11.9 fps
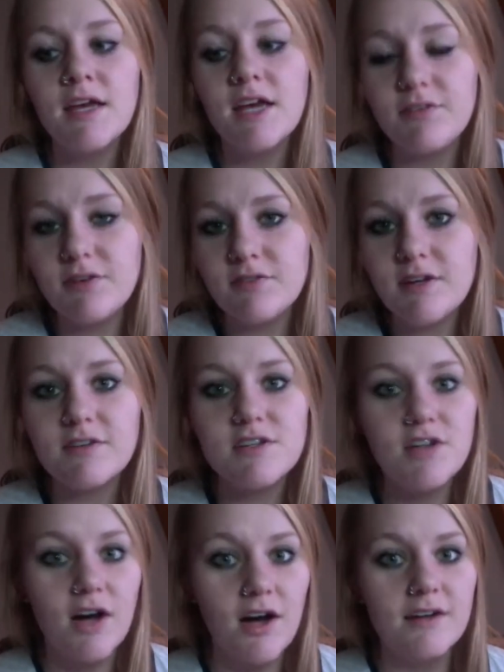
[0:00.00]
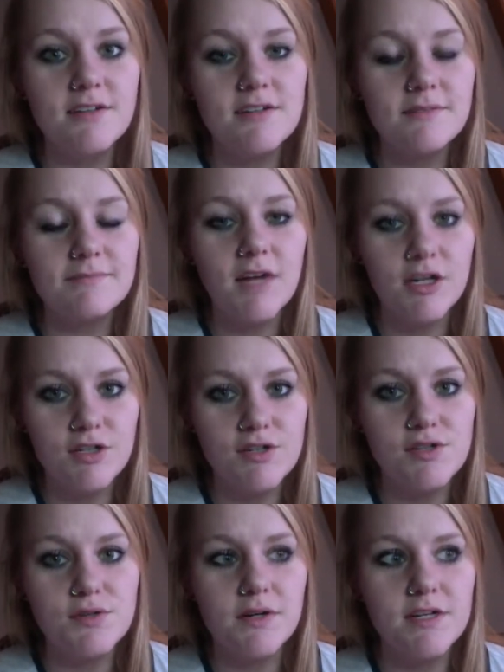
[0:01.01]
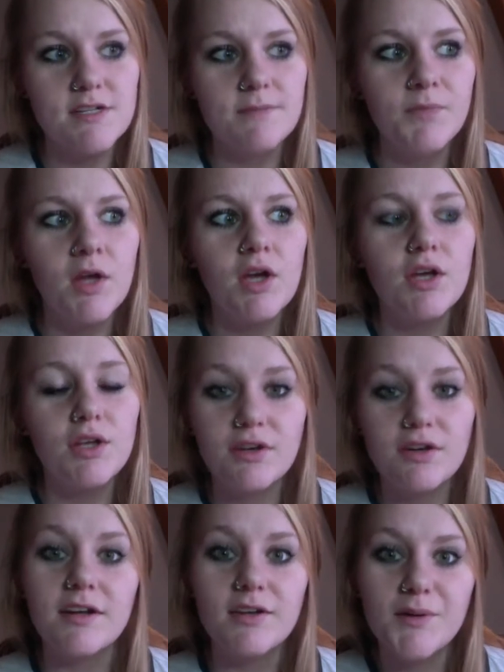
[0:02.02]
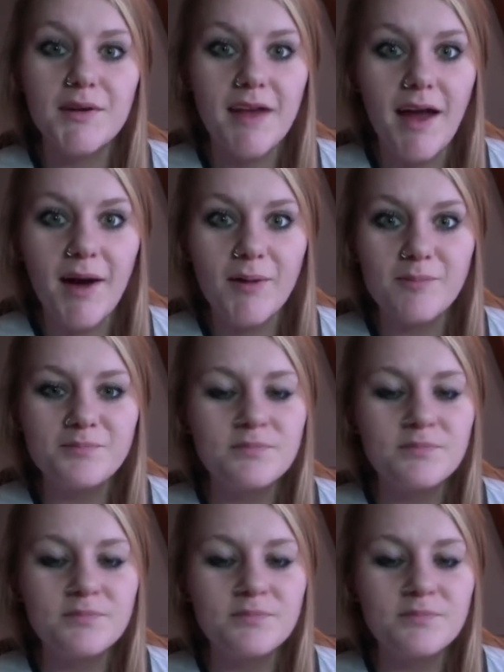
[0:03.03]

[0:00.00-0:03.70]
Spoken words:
If you've never talked on your stories, you're going to do it now.